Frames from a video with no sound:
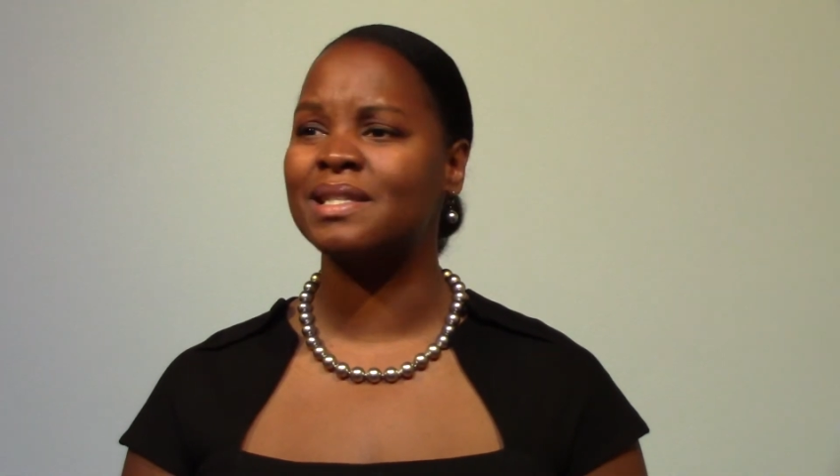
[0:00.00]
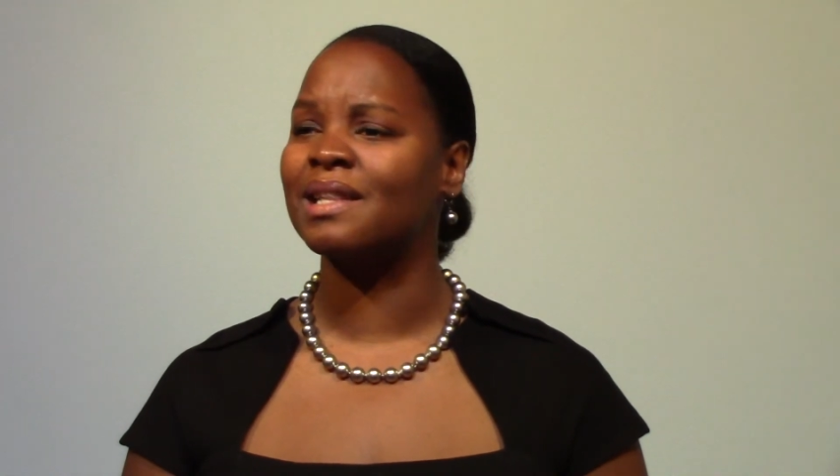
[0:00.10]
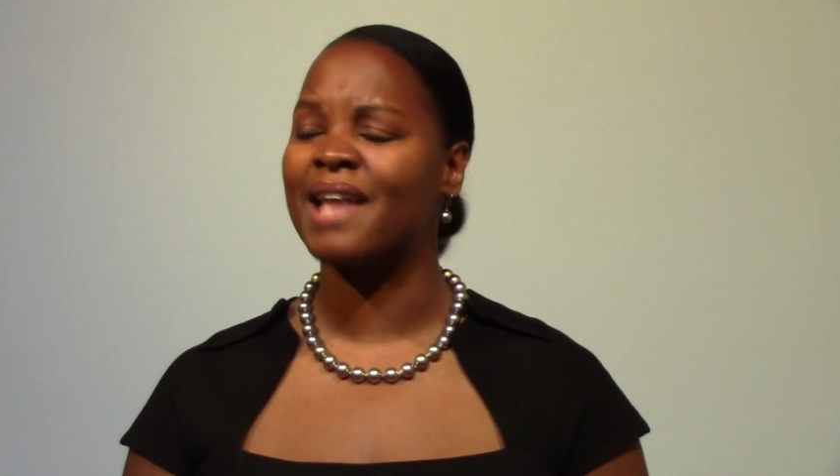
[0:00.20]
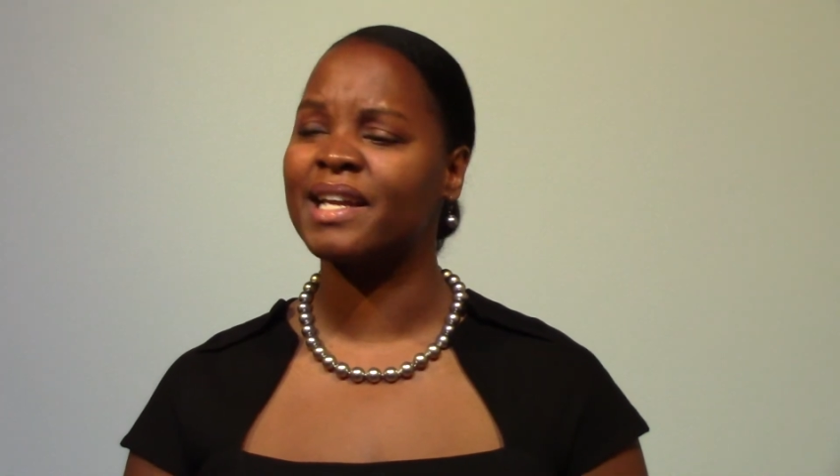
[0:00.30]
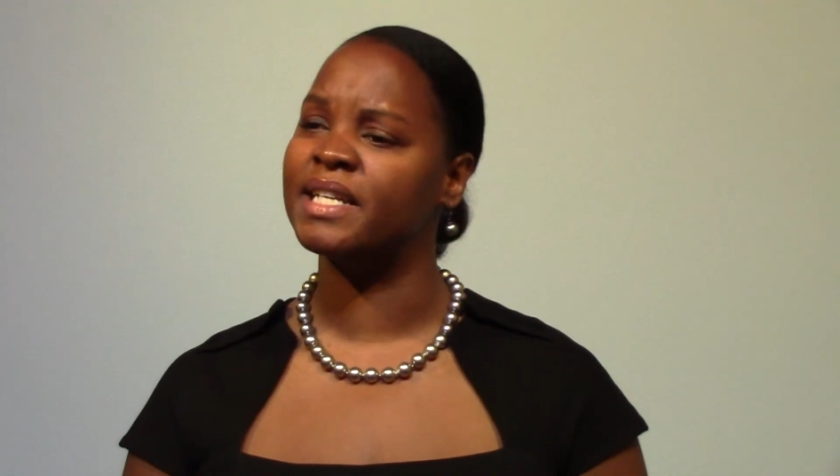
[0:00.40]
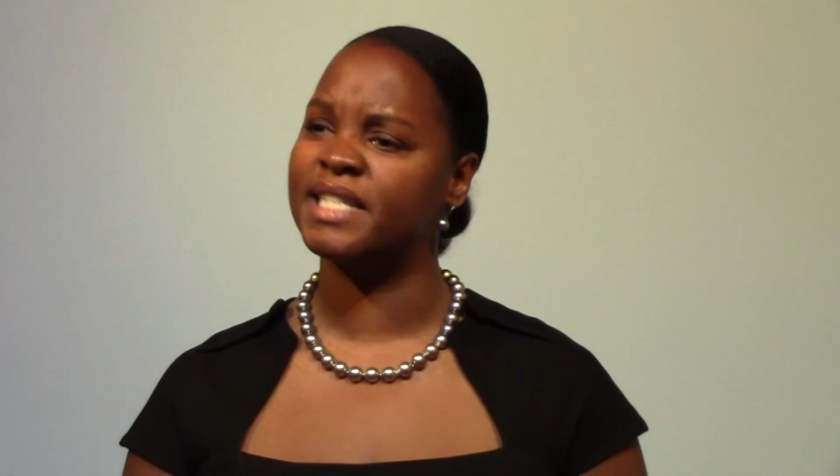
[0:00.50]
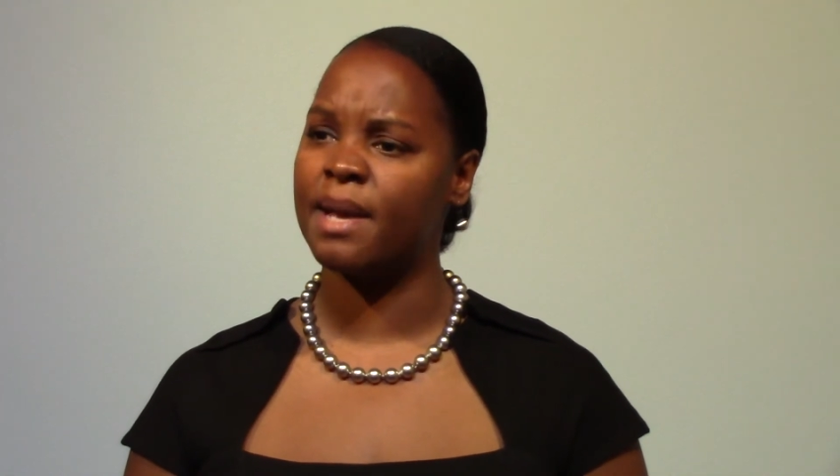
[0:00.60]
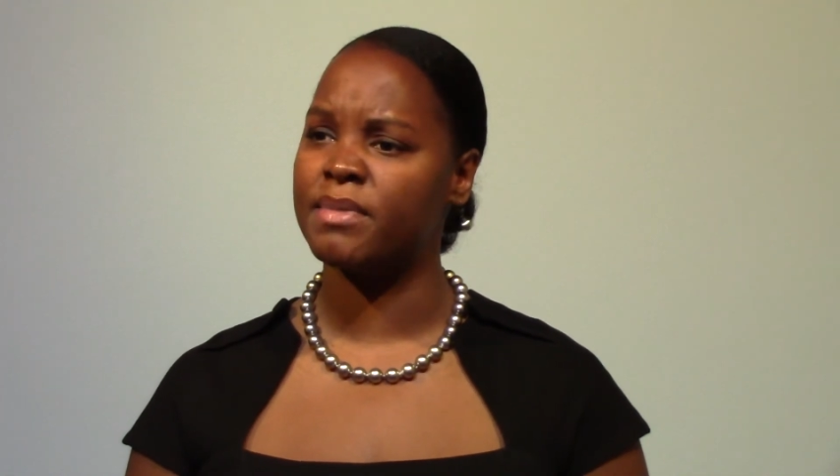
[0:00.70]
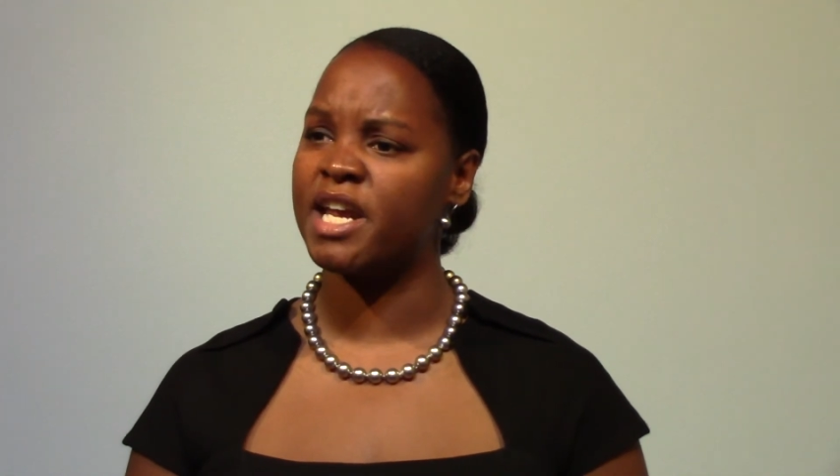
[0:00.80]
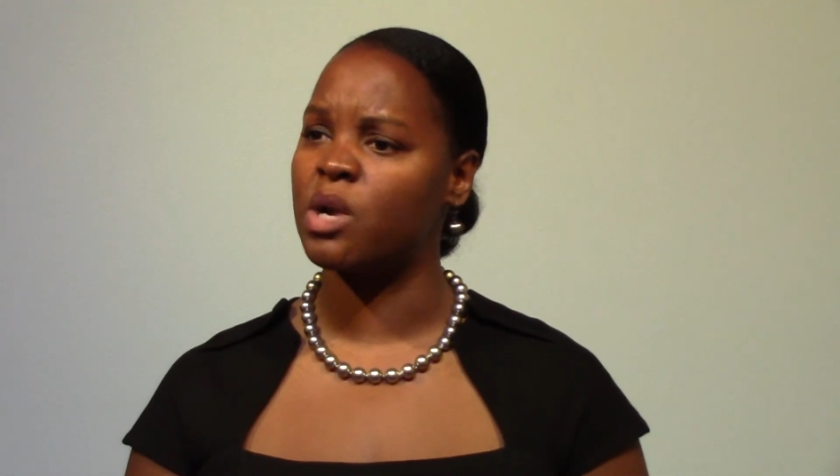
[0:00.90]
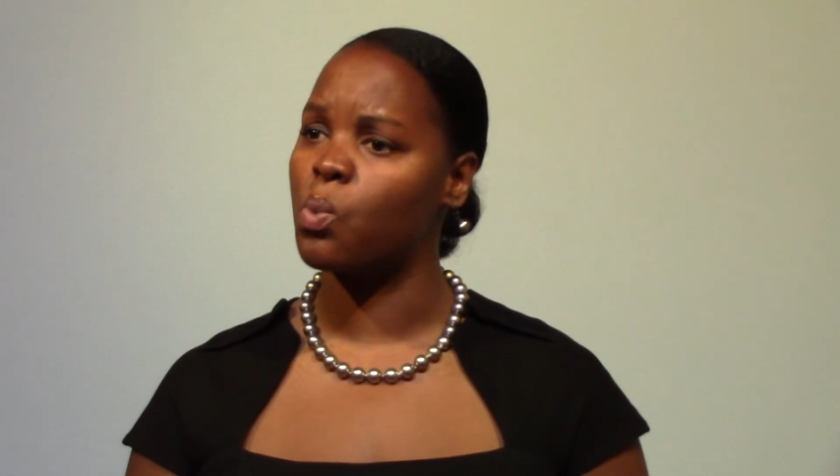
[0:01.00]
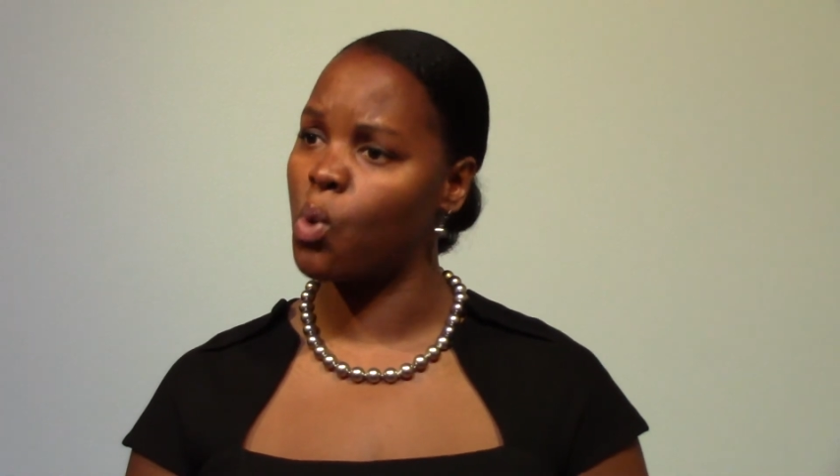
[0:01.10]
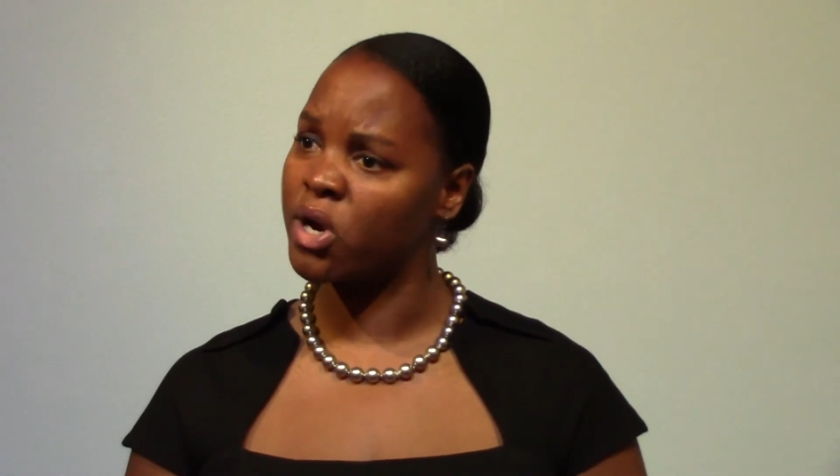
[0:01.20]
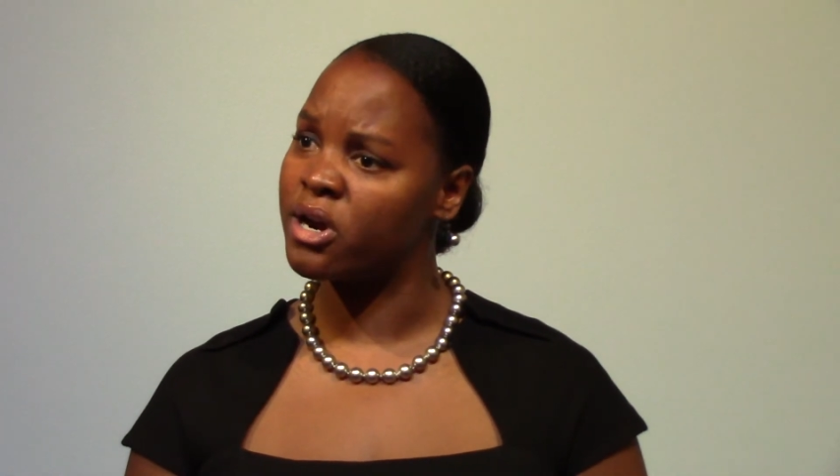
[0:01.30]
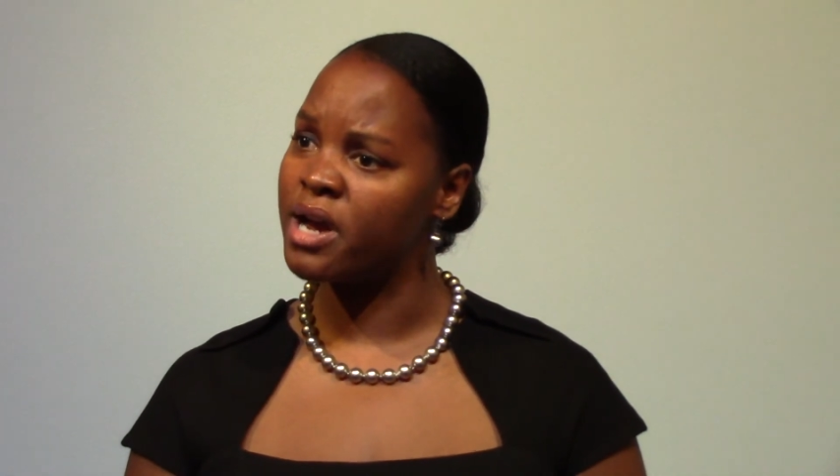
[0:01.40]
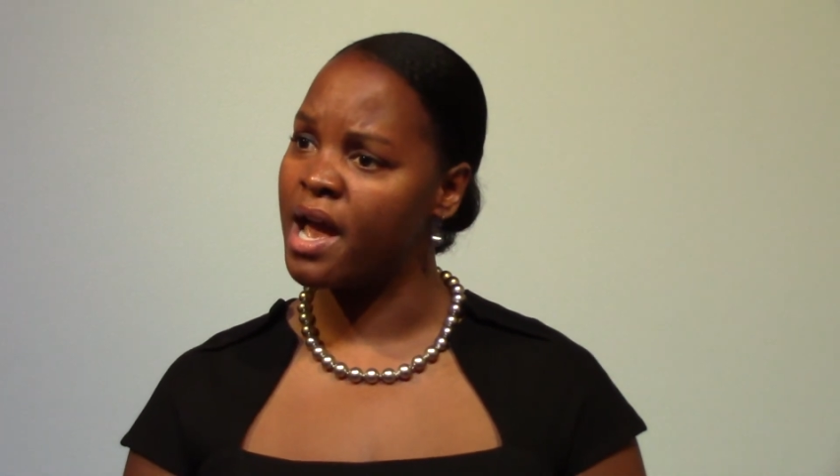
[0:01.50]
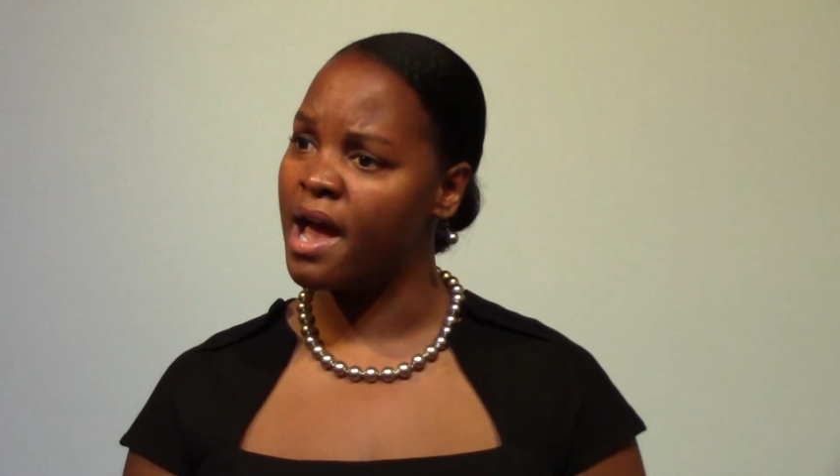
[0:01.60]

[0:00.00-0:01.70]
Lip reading: to lead-contaminated water,